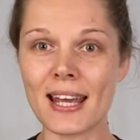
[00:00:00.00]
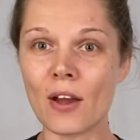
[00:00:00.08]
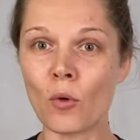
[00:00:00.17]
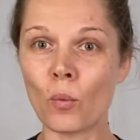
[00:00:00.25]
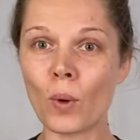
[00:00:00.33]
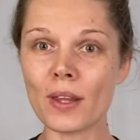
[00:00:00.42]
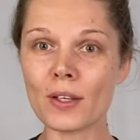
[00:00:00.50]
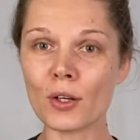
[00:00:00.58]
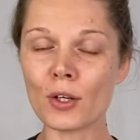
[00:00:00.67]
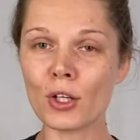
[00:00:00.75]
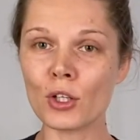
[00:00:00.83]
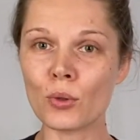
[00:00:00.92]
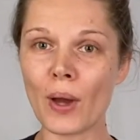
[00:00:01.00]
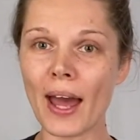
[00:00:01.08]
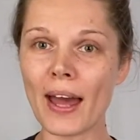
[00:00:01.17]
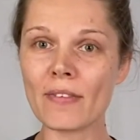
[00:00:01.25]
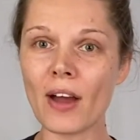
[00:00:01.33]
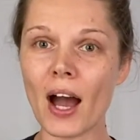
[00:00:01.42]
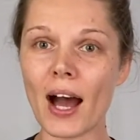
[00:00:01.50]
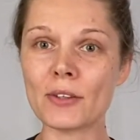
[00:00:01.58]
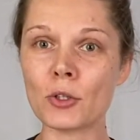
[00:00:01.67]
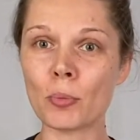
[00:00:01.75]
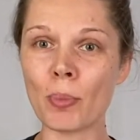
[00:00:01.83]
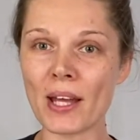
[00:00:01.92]
whether you have
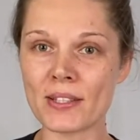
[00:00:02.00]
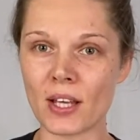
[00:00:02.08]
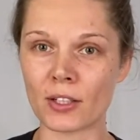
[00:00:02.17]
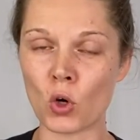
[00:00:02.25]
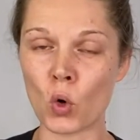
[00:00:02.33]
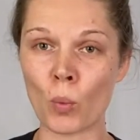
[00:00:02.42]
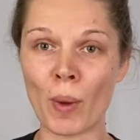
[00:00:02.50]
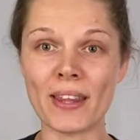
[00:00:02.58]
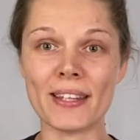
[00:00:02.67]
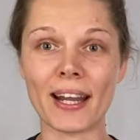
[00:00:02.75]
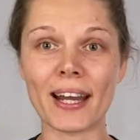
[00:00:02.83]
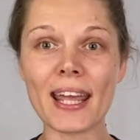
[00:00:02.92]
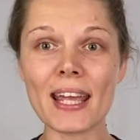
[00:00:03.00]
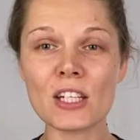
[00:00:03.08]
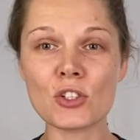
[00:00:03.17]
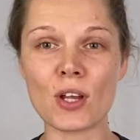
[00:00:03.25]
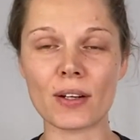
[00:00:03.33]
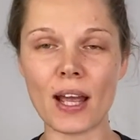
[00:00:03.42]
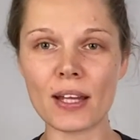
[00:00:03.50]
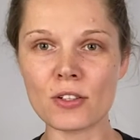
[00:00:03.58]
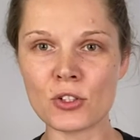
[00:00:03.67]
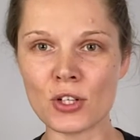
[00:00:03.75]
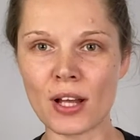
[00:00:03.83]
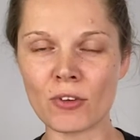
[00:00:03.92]
other pets at home, their age, their
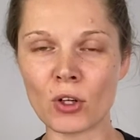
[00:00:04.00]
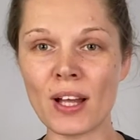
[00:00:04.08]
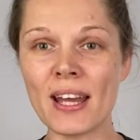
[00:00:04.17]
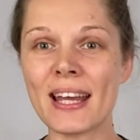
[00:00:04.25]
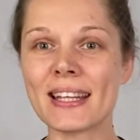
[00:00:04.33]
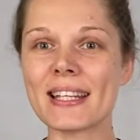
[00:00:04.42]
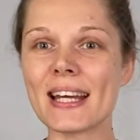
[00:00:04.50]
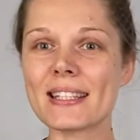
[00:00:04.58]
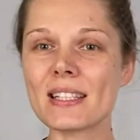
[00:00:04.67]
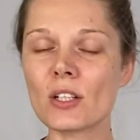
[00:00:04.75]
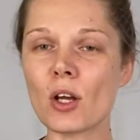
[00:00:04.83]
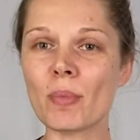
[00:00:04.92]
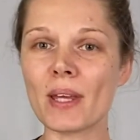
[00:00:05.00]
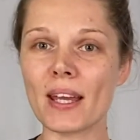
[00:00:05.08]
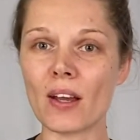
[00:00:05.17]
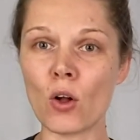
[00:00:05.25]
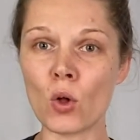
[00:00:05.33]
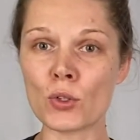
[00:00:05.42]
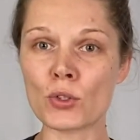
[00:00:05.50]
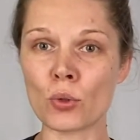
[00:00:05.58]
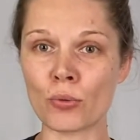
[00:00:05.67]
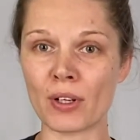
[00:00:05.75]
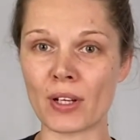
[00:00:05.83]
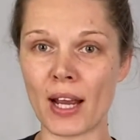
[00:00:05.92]
energy level, that's gonna be also
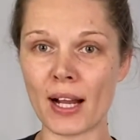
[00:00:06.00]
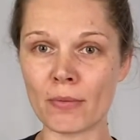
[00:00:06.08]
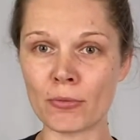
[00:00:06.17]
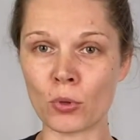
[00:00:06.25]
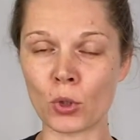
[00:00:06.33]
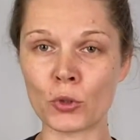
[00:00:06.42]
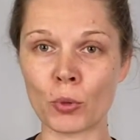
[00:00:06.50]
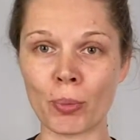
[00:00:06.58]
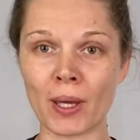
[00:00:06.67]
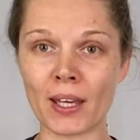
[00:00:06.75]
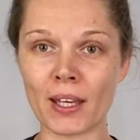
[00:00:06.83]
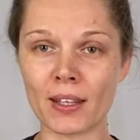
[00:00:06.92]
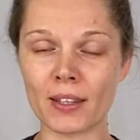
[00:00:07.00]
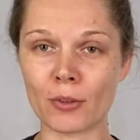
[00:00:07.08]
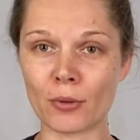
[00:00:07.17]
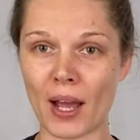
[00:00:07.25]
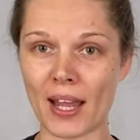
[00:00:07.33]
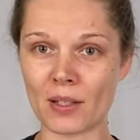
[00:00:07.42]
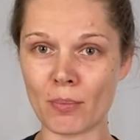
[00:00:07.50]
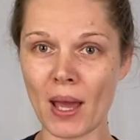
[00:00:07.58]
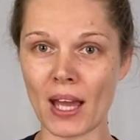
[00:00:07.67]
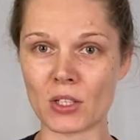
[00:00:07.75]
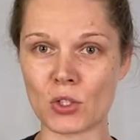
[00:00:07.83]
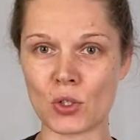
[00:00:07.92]
very helpful to pick the right
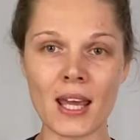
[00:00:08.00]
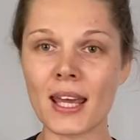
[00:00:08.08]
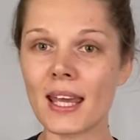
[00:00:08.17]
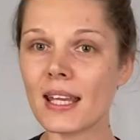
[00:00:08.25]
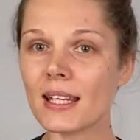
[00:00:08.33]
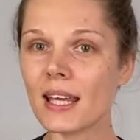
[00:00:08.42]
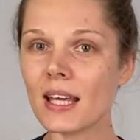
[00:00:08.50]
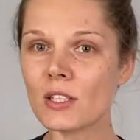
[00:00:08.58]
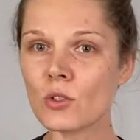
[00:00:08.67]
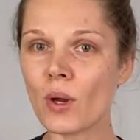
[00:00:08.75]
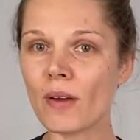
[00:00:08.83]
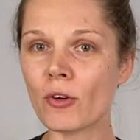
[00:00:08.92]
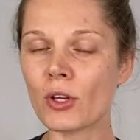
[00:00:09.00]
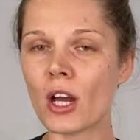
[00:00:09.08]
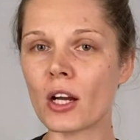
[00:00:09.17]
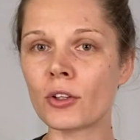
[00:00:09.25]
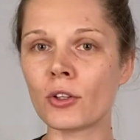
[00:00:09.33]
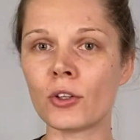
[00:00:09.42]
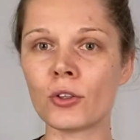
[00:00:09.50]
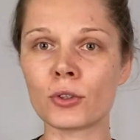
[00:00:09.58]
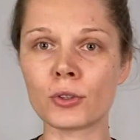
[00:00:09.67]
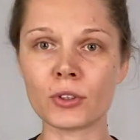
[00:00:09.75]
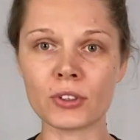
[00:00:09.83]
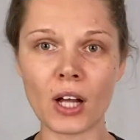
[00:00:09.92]
match. In case you have a younger
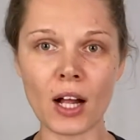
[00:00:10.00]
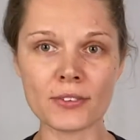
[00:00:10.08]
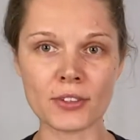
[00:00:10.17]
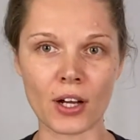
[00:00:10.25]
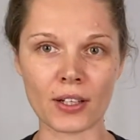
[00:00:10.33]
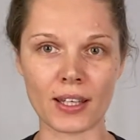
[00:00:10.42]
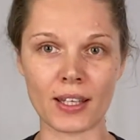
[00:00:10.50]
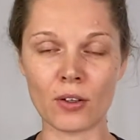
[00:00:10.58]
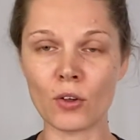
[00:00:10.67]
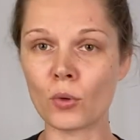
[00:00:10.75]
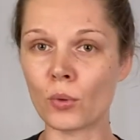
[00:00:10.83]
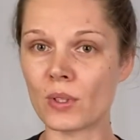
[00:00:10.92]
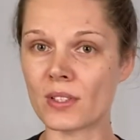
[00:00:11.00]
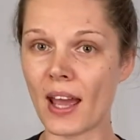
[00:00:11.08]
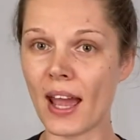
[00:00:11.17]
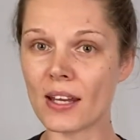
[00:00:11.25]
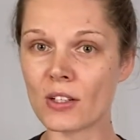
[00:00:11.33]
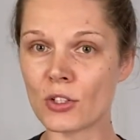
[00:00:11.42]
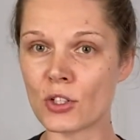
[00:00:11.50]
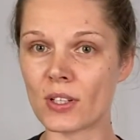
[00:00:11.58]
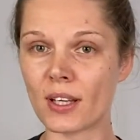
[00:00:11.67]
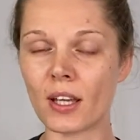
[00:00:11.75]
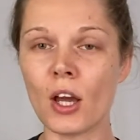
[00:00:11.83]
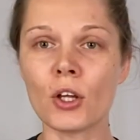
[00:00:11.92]
or adult doggy who is
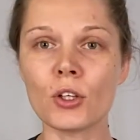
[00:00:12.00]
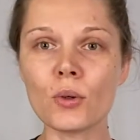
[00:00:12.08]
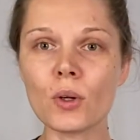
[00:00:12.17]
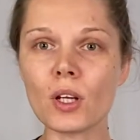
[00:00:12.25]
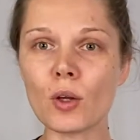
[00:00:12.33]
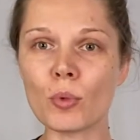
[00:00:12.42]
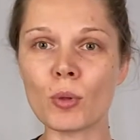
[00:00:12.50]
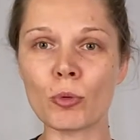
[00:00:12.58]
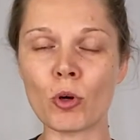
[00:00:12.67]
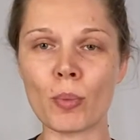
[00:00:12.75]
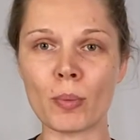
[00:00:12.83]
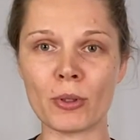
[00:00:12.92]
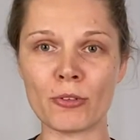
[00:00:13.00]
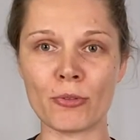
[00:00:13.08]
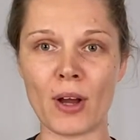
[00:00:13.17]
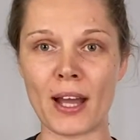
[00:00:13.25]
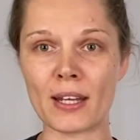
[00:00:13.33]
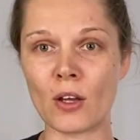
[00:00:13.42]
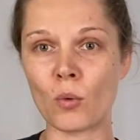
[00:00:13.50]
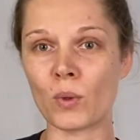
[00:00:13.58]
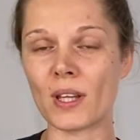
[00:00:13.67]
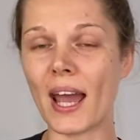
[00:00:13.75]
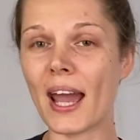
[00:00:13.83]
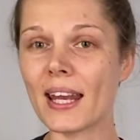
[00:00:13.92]
energetic, you're gonna be probably fine
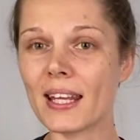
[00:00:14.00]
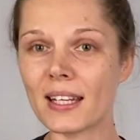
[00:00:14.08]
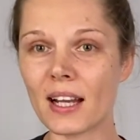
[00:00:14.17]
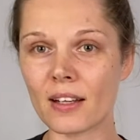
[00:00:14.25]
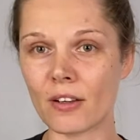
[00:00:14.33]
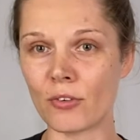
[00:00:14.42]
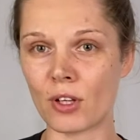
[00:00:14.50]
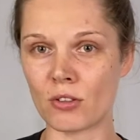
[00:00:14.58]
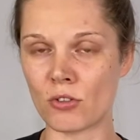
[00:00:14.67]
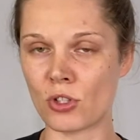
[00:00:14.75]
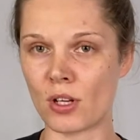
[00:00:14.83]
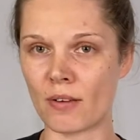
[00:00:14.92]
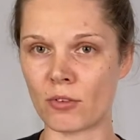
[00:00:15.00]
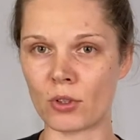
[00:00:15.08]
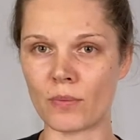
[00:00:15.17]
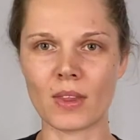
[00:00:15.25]
with any kind of energy level.